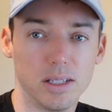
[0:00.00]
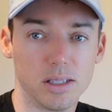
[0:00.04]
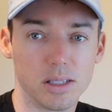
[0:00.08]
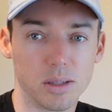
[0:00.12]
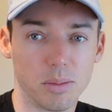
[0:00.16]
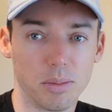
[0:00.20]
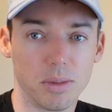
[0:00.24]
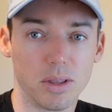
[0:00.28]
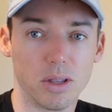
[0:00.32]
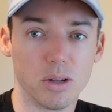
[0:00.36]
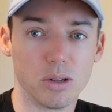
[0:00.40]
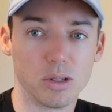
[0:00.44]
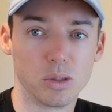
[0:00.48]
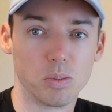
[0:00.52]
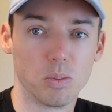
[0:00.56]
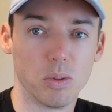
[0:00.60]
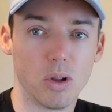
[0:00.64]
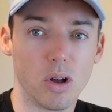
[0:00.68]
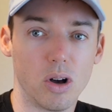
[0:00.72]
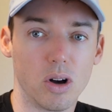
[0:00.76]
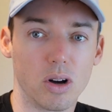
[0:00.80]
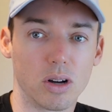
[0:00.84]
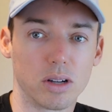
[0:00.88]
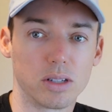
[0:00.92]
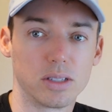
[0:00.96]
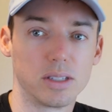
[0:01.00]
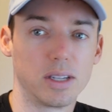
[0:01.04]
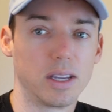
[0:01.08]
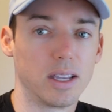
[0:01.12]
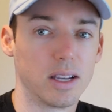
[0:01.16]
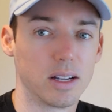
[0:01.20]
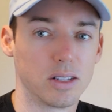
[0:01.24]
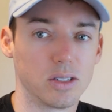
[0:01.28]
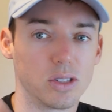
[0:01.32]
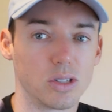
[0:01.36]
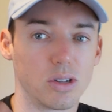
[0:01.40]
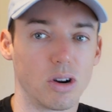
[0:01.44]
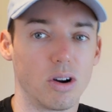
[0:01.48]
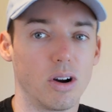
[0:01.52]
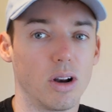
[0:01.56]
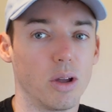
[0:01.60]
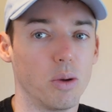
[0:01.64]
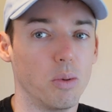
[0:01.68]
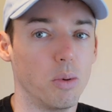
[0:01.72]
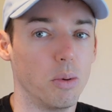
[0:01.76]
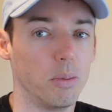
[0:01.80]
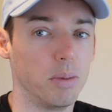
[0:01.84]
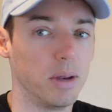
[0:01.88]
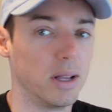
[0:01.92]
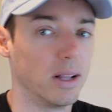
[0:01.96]
some of those blogs to get us started
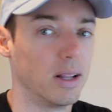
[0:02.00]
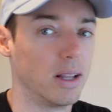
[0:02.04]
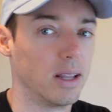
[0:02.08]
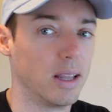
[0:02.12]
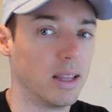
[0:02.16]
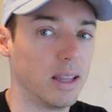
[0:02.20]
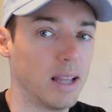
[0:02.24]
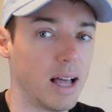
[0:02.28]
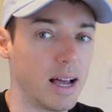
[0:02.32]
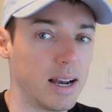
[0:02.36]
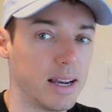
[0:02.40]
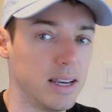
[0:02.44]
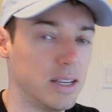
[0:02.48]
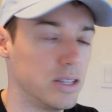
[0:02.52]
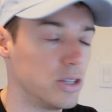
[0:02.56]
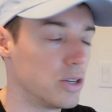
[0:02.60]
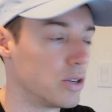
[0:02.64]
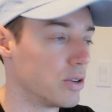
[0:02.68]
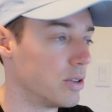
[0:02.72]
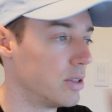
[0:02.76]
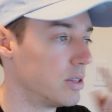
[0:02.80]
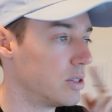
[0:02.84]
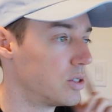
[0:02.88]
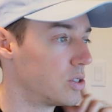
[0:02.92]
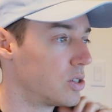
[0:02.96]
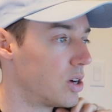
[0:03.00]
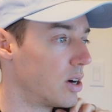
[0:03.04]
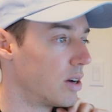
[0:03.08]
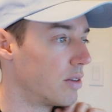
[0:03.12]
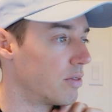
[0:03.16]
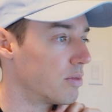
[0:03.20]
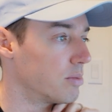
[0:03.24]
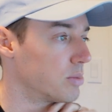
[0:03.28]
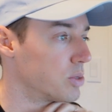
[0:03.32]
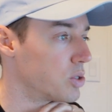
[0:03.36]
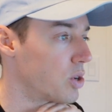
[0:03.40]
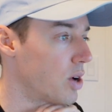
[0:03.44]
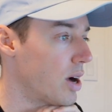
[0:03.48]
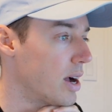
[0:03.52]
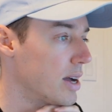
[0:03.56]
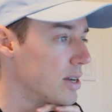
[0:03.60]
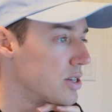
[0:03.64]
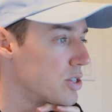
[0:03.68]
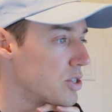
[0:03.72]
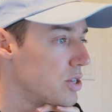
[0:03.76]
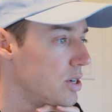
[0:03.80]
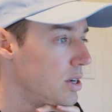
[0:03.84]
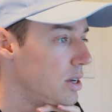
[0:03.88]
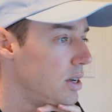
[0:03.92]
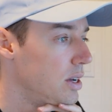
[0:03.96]
would be a lot easier than starting from
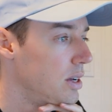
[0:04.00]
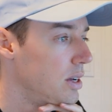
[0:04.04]
scratch.